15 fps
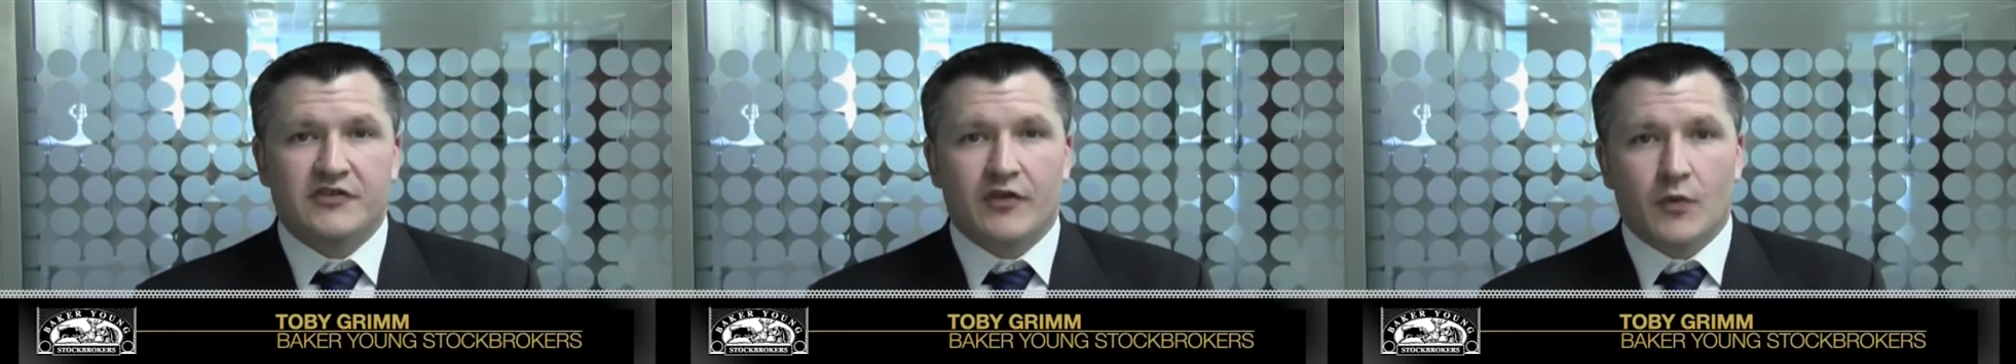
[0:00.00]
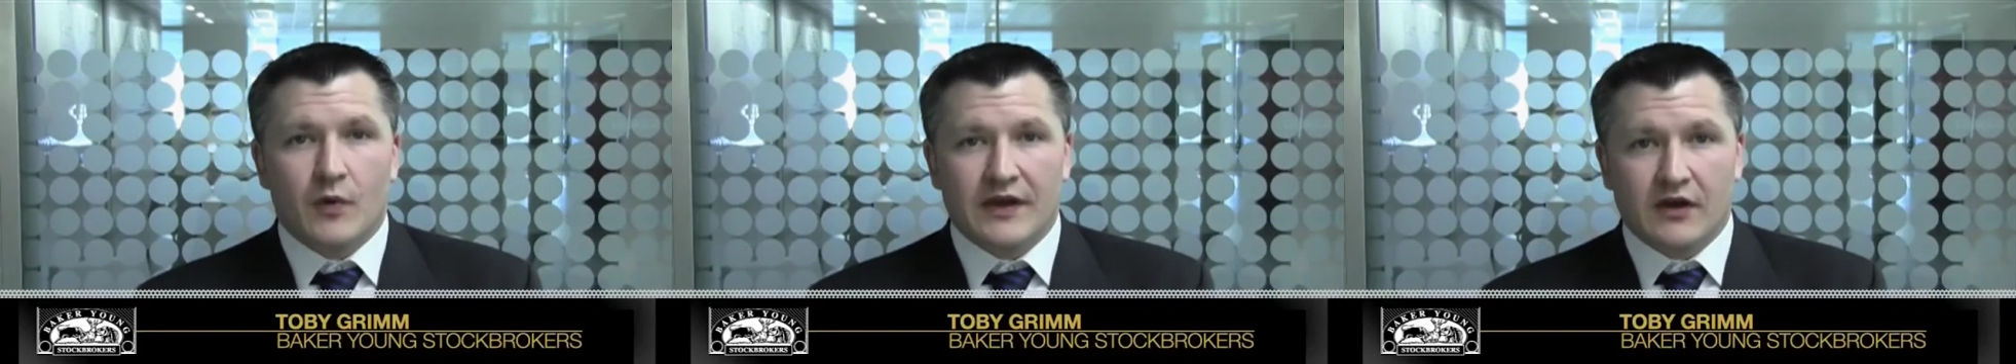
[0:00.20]
to
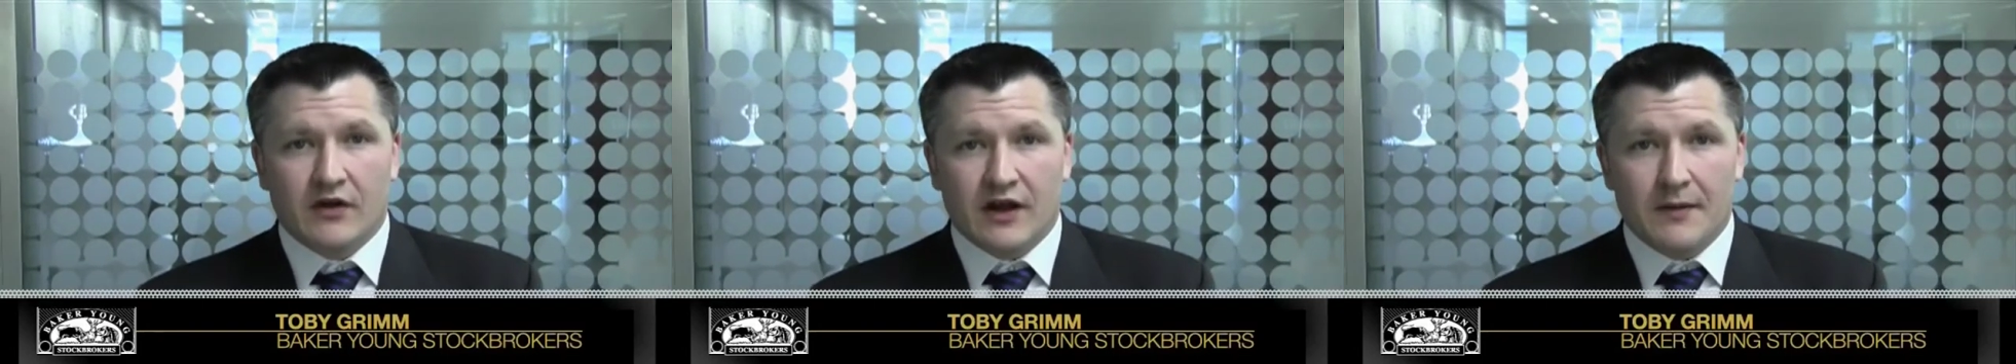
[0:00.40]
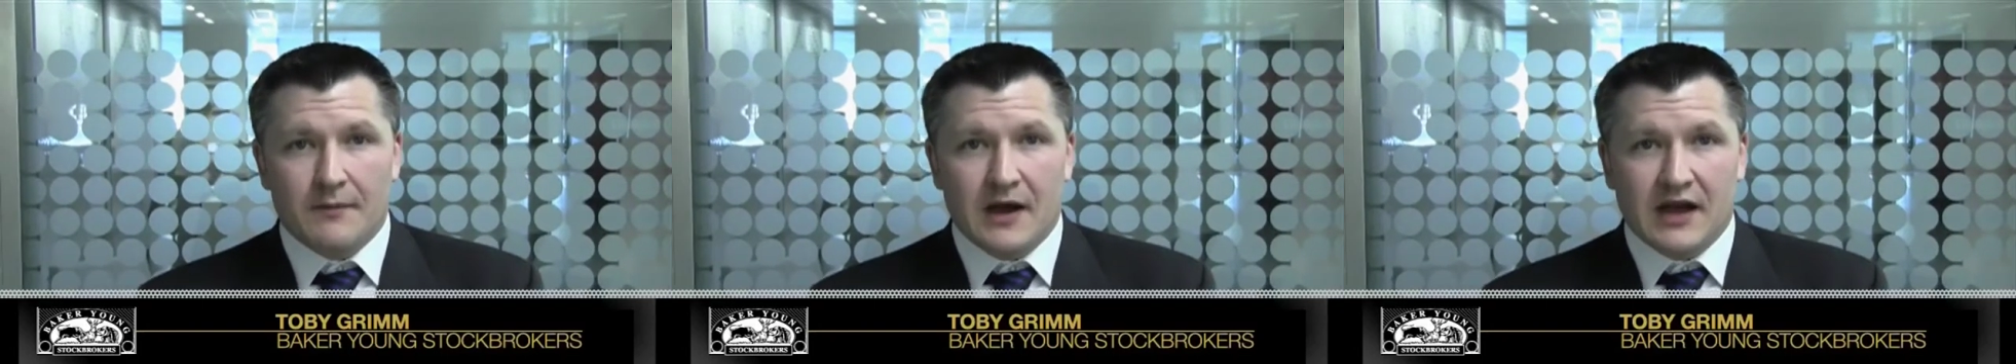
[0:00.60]
the week on
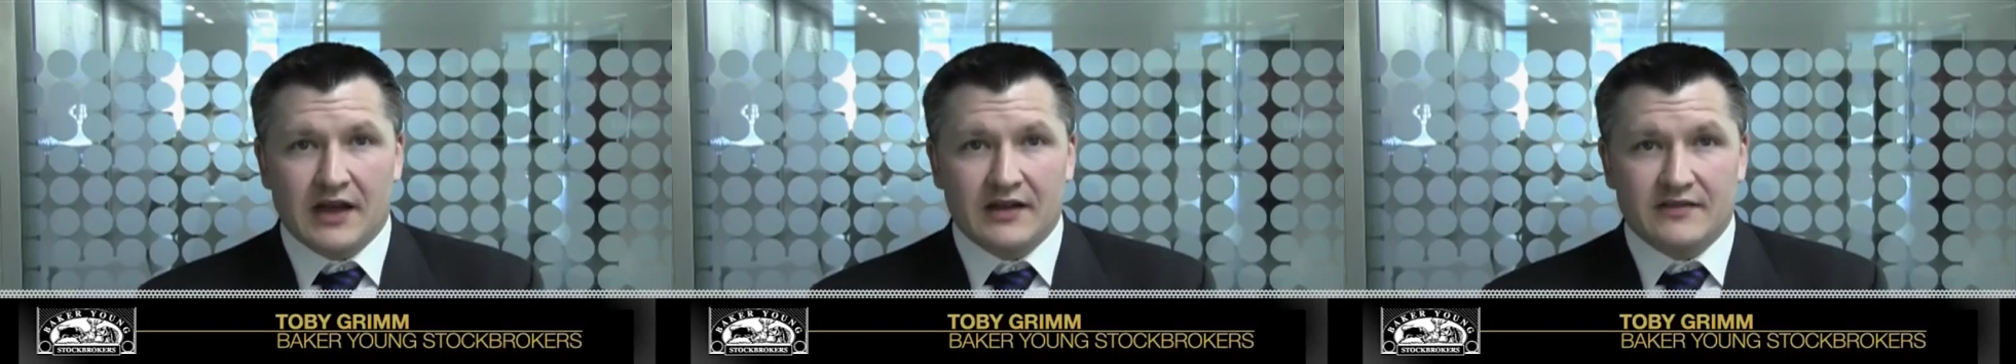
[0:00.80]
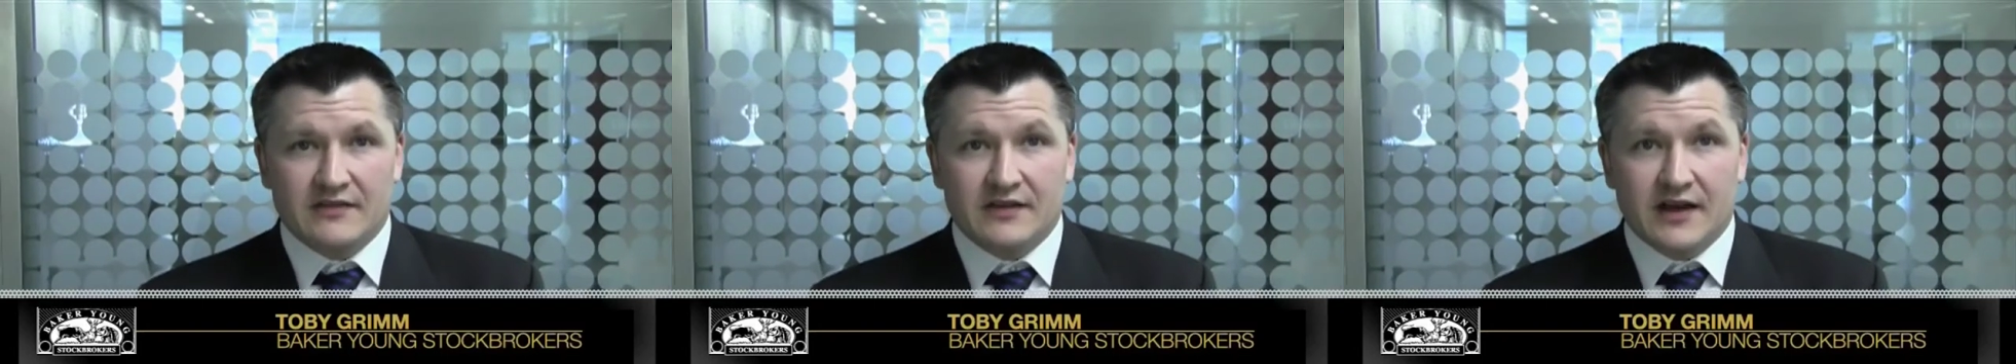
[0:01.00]
our
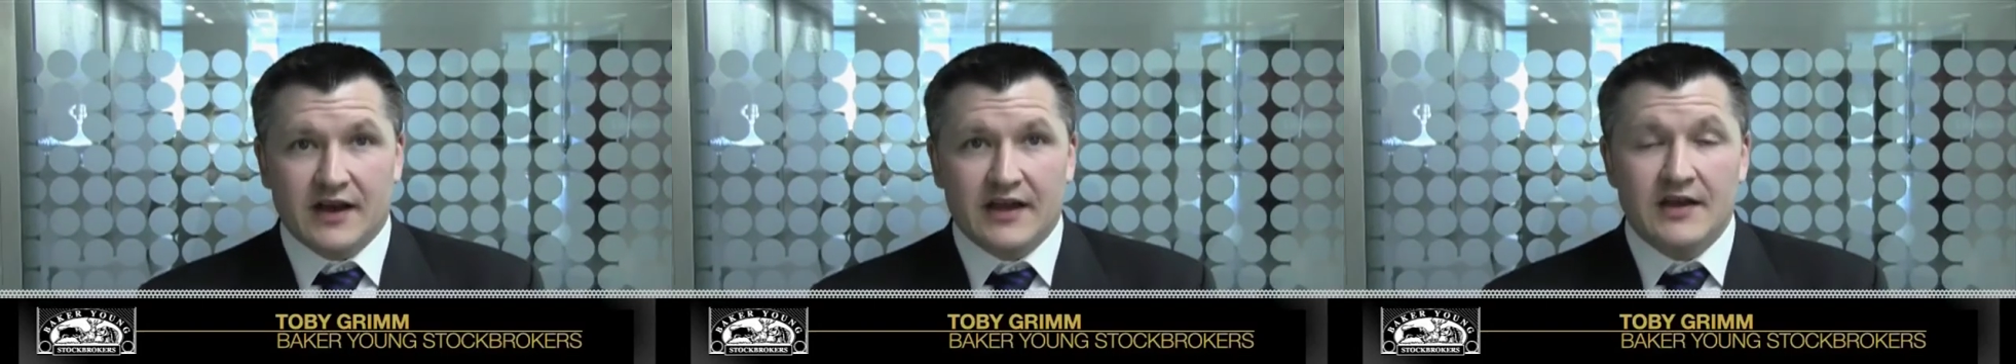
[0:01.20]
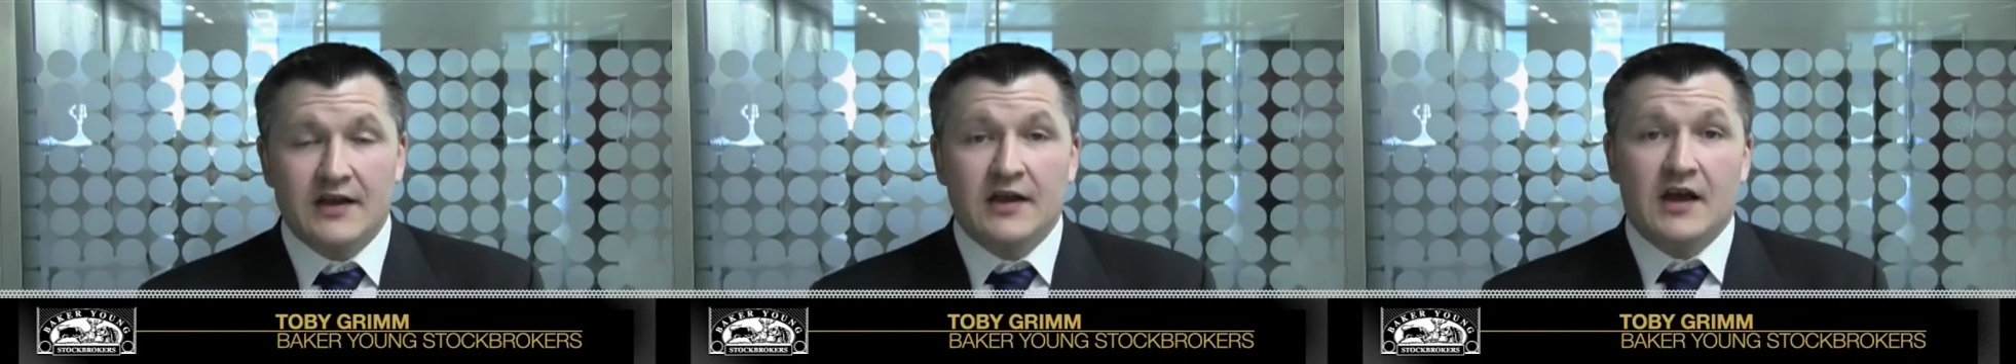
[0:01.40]
market
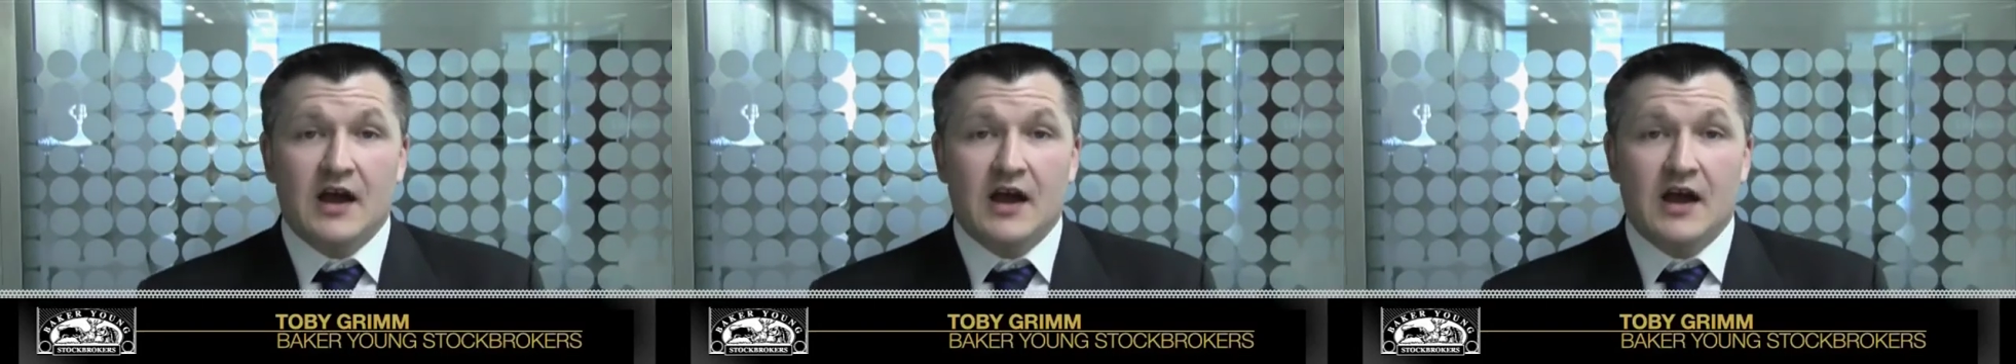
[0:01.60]
today,